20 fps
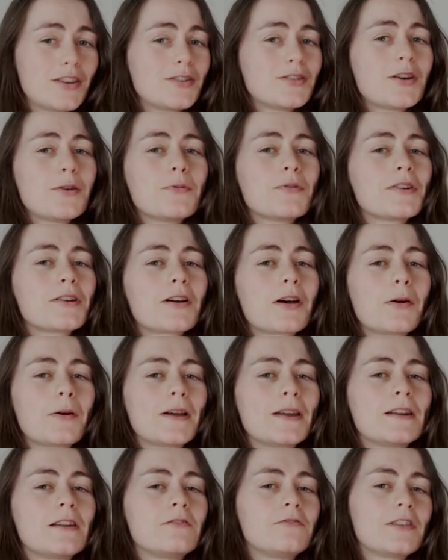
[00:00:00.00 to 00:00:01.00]
You don't want to go
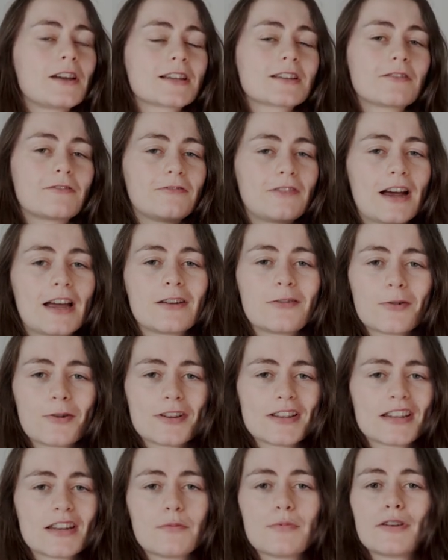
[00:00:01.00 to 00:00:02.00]
in and fix a fan
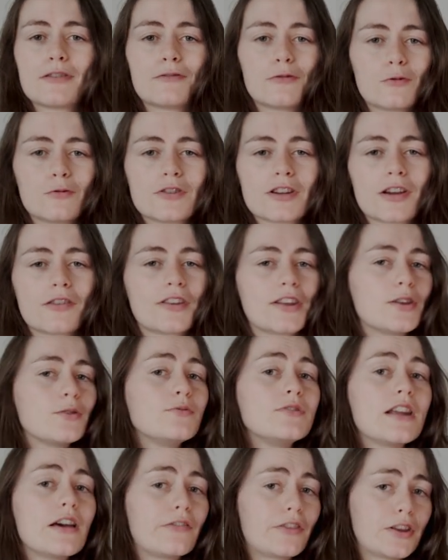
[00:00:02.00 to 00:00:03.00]
noise in a bit of audio that
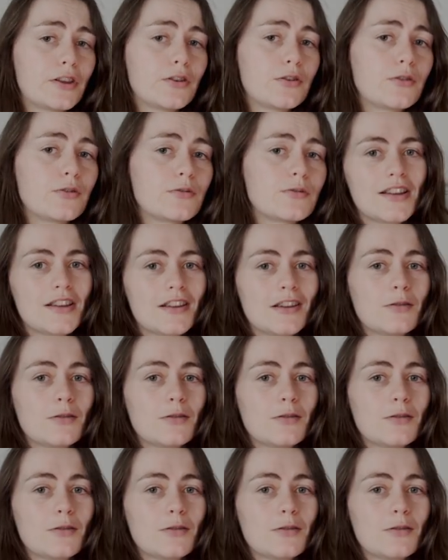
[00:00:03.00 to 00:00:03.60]
you never use.